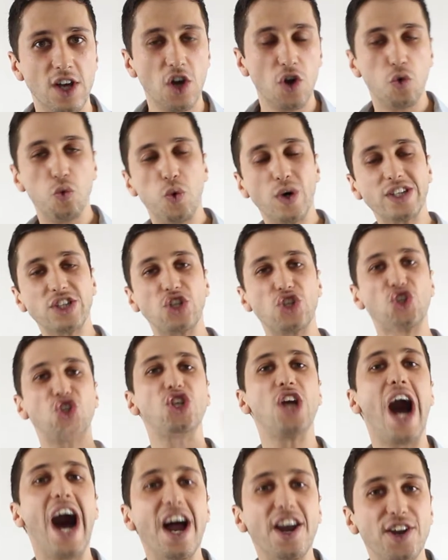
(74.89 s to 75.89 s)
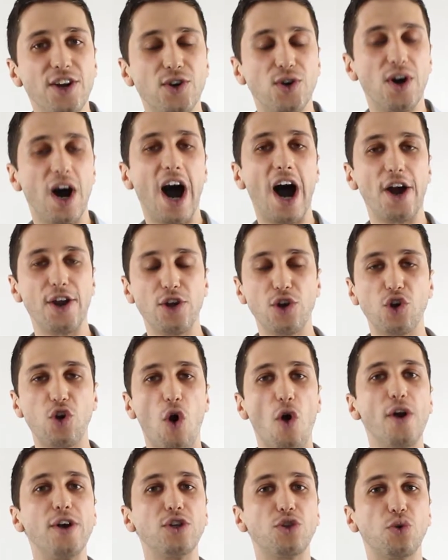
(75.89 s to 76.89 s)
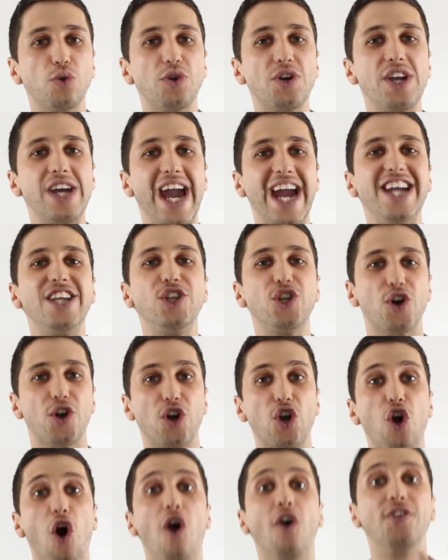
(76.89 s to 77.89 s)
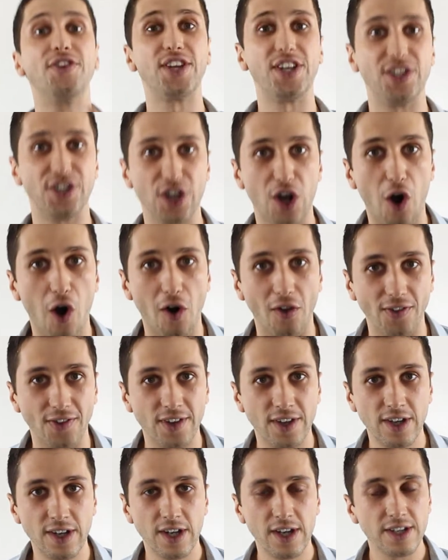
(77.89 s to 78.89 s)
What channel are you going to create your content on?